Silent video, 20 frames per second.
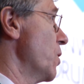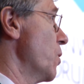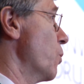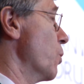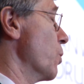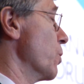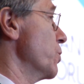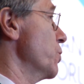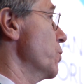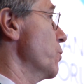
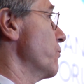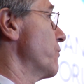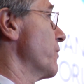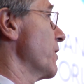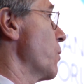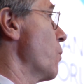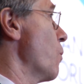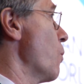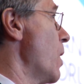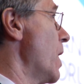We're
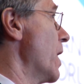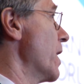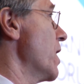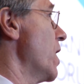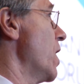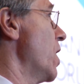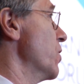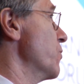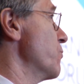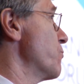using
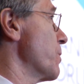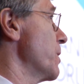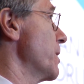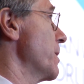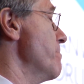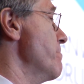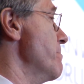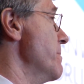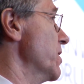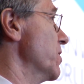
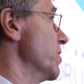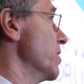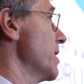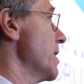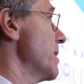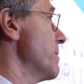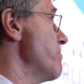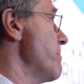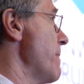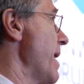100
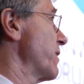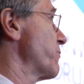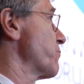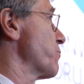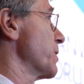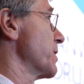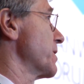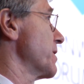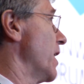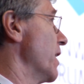million
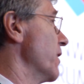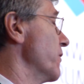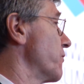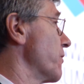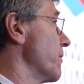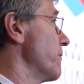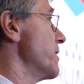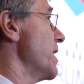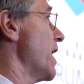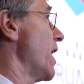metric tons
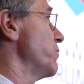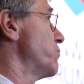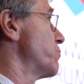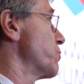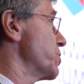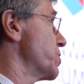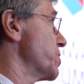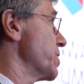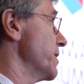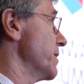of
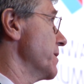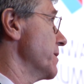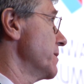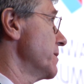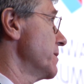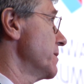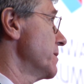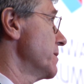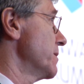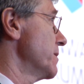nitrogen.
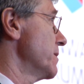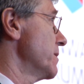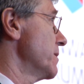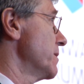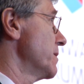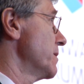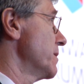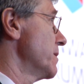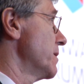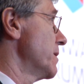
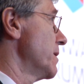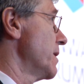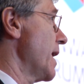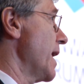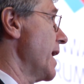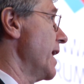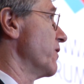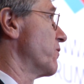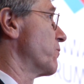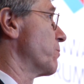
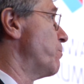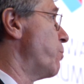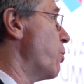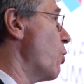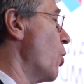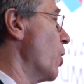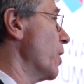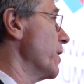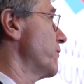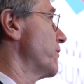It's
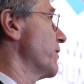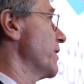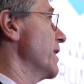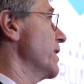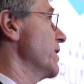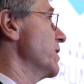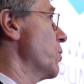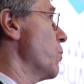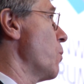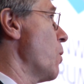
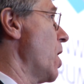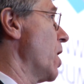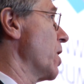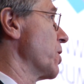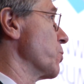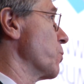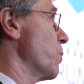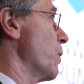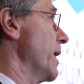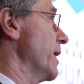poisoning the
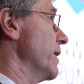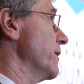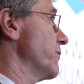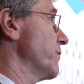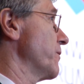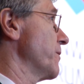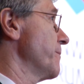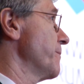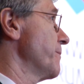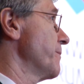waterways.